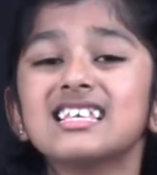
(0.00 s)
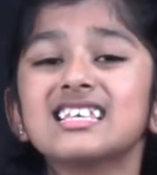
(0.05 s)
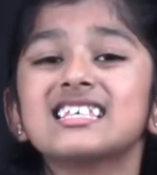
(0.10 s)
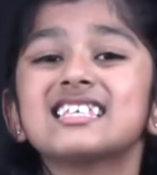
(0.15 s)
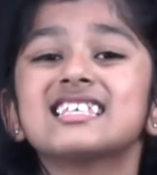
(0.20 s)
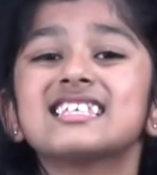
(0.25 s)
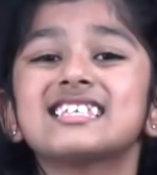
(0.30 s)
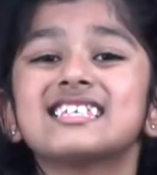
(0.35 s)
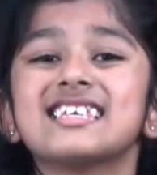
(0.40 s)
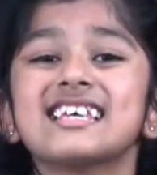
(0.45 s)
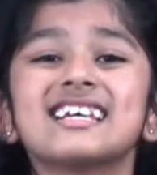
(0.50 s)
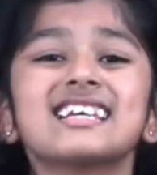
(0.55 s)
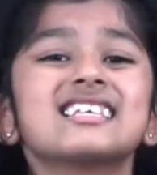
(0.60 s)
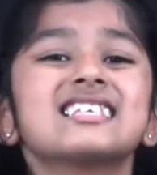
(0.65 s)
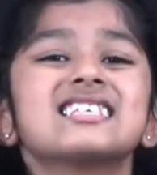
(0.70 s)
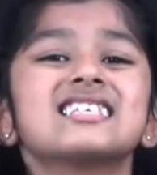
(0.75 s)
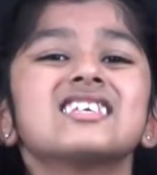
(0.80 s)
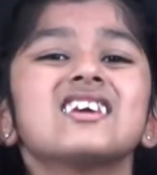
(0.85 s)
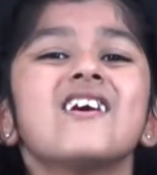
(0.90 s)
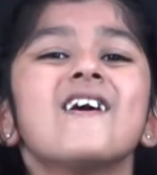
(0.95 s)

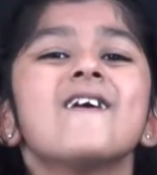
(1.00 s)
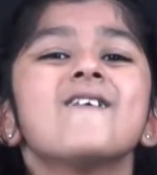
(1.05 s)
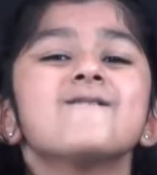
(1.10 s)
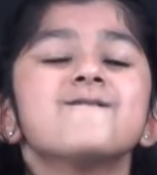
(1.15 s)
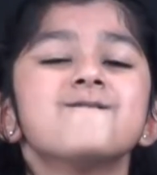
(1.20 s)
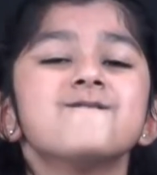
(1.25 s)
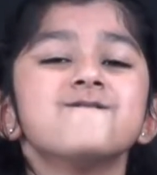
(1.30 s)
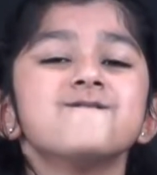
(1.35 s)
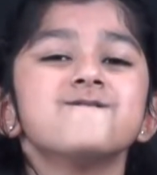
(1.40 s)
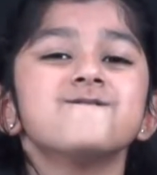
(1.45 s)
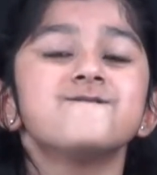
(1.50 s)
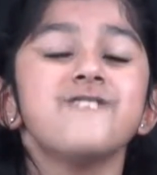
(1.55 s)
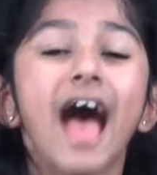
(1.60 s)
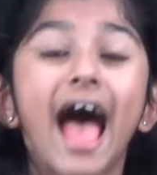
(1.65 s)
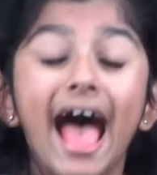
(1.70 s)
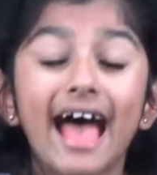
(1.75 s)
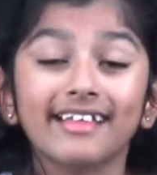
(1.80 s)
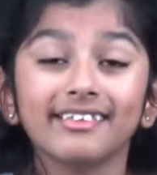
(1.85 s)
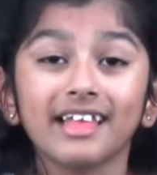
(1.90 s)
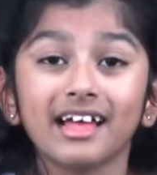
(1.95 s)
sticks of
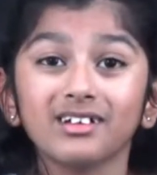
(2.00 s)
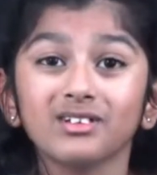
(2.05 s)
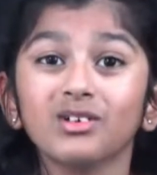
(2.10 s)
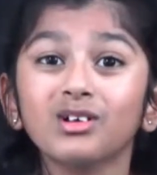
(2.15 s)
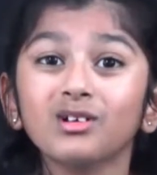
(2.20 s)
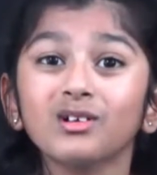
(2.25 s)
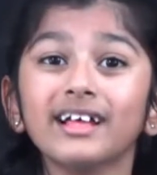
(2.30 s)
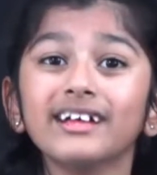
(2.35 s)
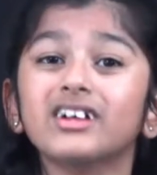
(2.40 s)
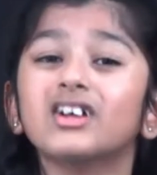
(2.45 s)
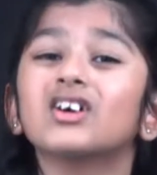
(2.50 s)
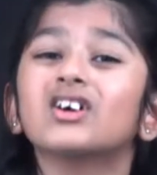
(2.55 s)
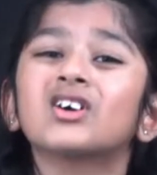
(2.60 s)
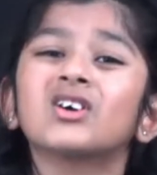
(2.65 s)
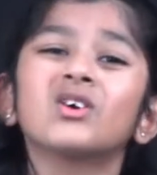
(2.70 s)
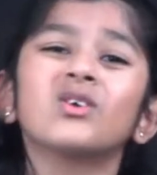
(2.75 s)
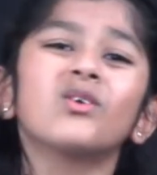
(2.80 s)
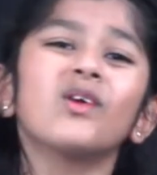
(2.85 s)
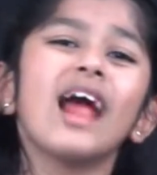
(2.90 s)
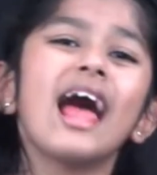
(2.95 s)
fat that look like a
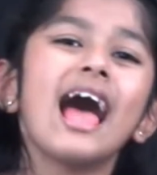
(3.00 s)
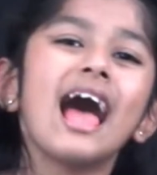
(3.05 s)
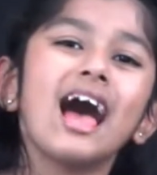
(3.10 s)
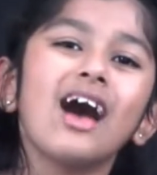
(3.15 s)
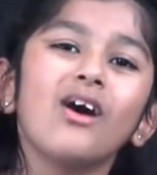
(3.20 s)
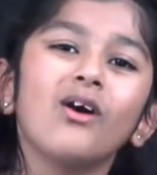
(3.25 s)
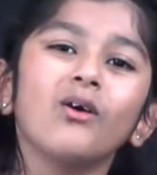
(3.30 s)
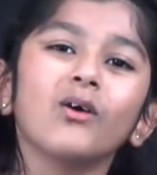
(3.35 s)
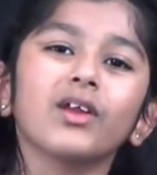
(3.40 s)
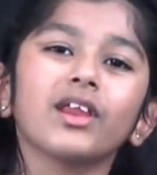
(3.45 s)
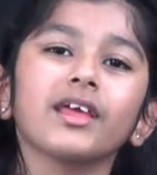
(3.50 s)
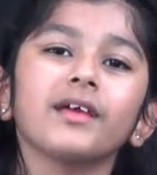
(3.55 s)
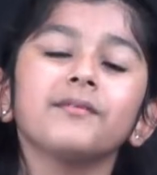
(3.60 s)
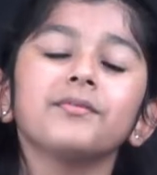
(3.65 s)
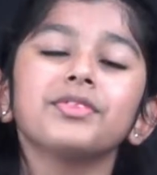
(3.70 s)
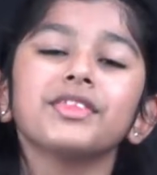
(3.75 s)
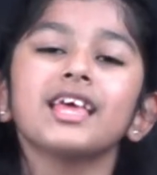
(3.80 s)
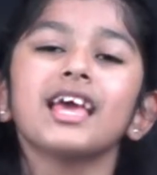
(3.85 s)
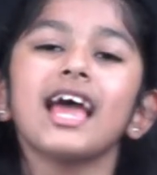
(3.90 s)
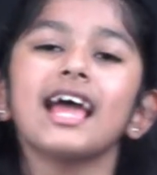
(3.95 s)
crown.
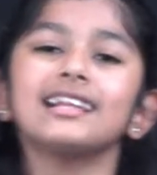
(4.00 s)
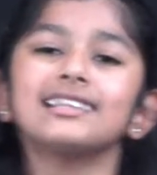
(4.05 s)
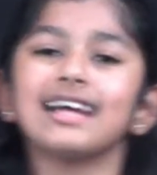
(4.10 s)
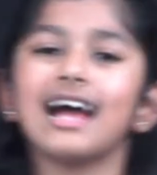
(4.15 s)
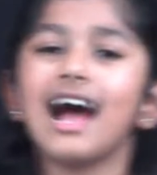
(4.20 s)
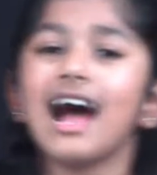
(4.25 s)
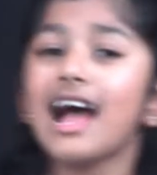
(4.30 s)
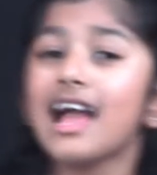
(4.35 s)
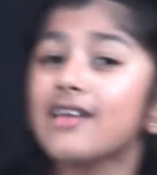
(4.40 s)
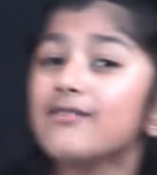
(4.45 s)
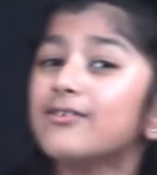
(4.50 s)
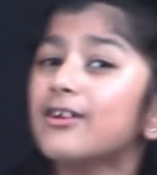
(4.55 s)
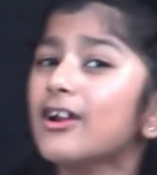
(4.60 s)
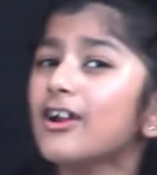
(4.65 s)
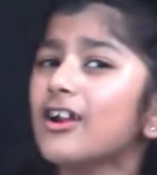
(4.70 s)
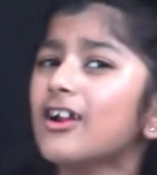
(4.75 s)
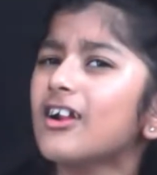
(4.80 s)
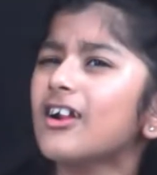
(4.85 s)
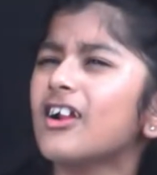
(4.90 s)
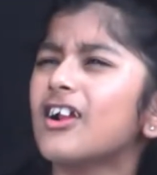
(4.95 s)
And I've
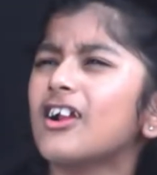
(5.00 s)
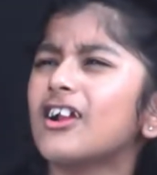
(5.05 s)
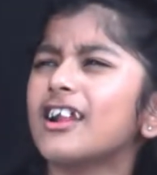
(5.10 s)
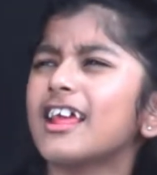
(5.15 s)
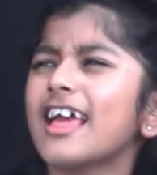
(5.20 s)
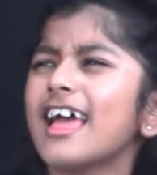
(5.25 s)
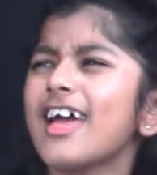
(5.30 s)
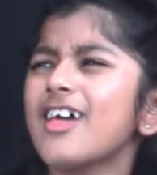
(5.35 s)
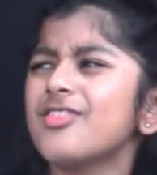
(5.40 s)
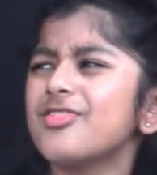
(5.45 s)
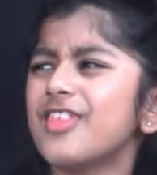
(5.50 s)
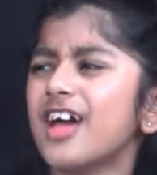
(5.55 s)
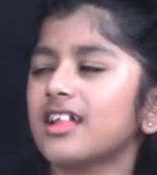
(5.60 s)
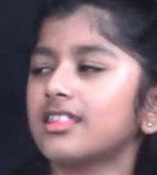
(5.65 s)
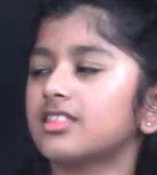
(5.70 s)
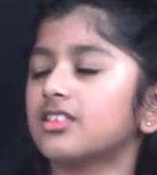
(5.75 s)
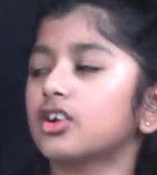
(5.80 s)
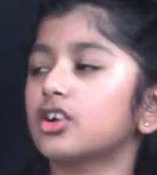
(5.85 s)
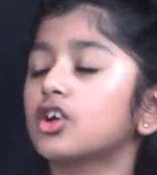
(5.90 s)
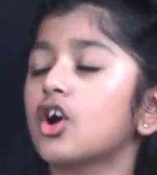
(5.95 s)
heard
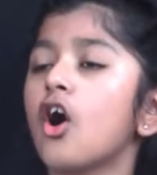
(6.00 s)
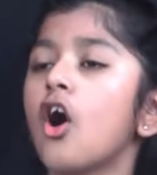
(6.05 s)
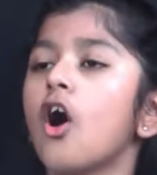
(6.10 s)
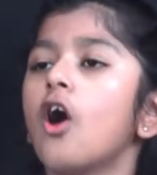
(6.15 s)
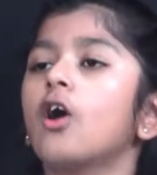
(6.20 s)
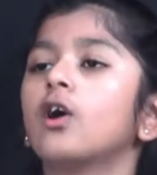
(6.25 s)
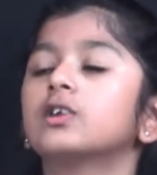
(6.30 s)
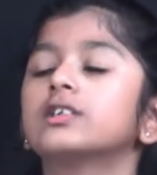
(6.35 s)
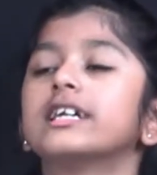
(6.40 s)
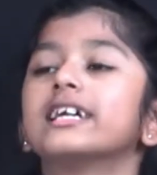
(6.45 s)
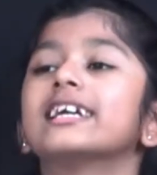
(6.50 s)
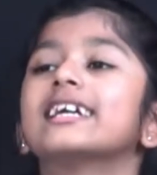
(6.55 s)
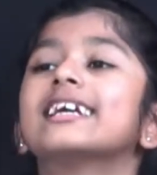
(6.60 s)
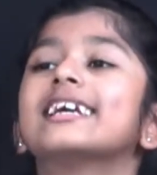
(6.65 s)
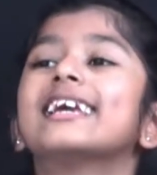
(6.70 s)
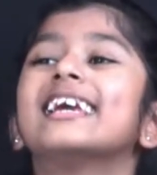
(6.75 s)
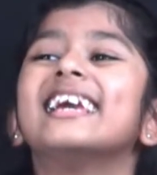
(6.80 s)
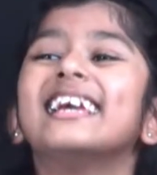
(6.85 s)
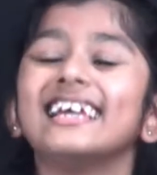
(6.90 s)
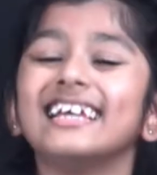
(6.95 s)
that they're called
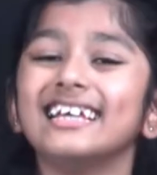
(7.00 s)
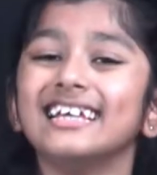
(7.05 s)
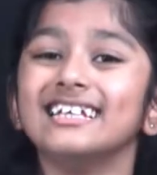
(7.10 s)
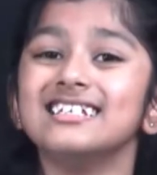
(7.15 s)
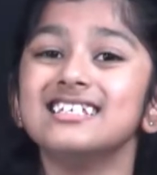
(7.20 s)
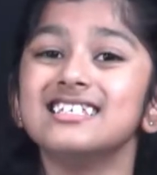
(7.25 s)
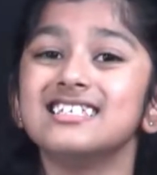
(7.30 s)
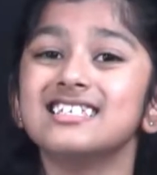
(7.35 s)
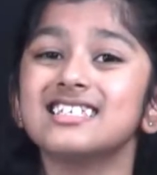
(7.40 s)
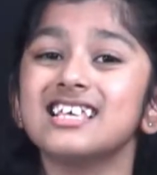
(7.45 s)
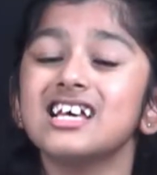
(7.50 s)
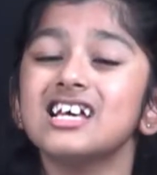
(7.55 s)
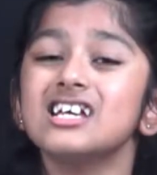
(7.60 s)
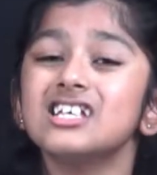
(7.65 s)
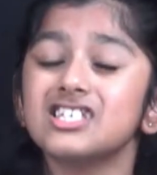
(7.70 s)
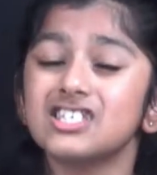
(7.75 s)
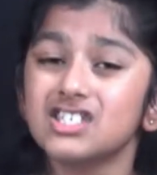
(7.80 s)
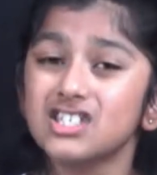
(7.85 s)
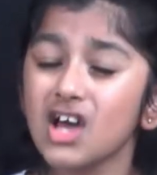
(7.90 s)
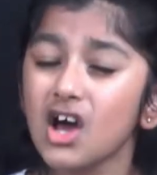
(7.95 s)
keys.
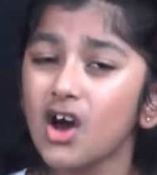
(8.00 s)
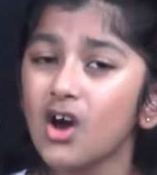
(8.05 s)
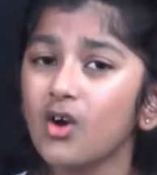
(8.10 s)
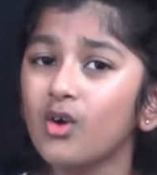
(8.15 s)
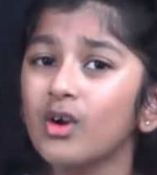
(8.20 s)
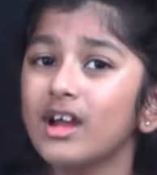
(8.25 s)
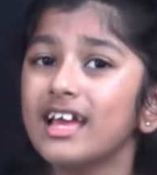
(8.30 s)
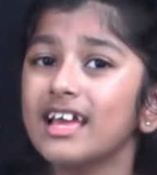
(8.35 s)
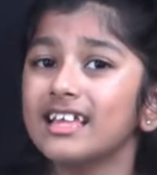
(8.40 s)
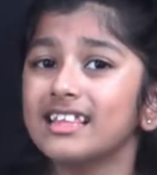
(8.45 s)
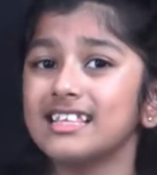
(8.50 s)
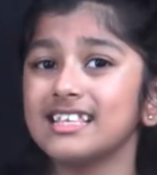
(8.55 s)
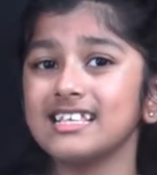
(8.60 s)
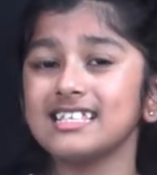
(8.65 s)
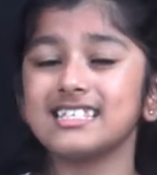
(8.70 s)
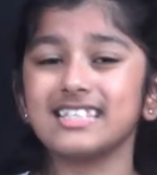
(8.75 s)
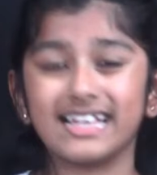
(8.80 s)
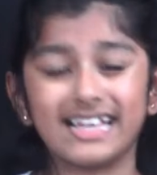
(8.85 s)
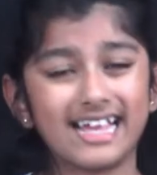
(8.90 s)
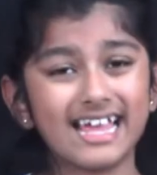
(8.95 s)
So,
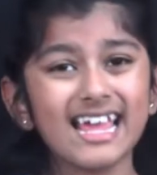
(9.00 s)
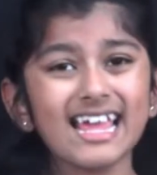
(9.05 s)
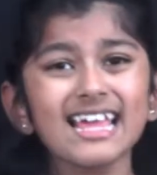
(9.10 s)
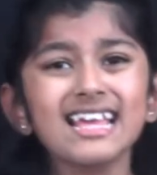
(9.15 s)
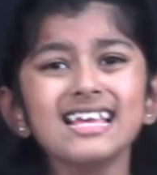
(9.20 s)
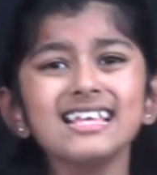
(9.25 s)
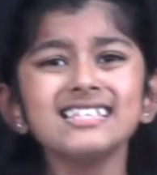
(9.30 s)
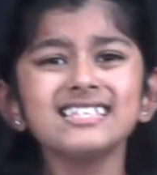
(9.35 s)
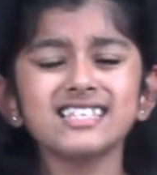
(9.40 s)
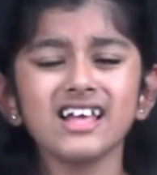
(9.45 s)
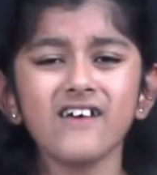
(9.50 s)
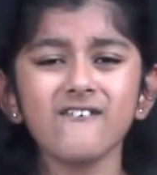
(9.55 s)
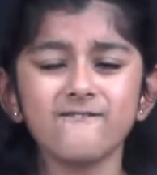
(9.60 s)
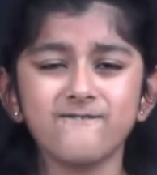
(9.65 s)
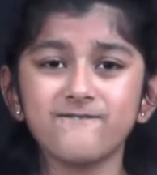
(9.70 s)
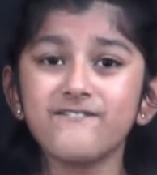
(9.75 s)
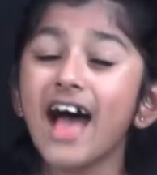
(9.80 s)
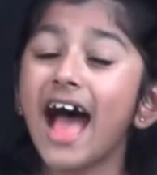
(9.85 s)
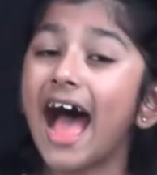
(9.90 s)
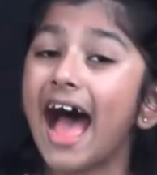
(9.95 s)
these keys
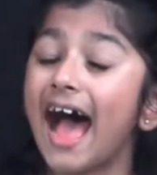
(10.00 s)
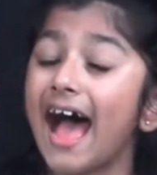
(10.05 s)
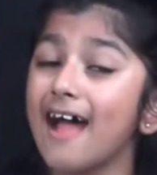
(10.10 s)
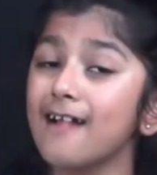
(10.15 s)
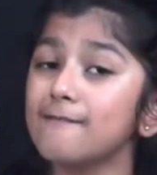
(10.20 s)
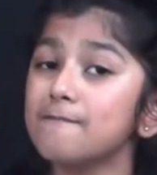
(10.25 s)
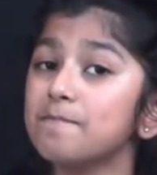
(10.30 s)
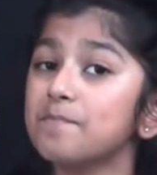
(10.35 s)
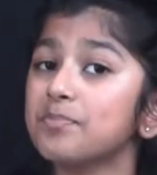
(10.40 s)
of fat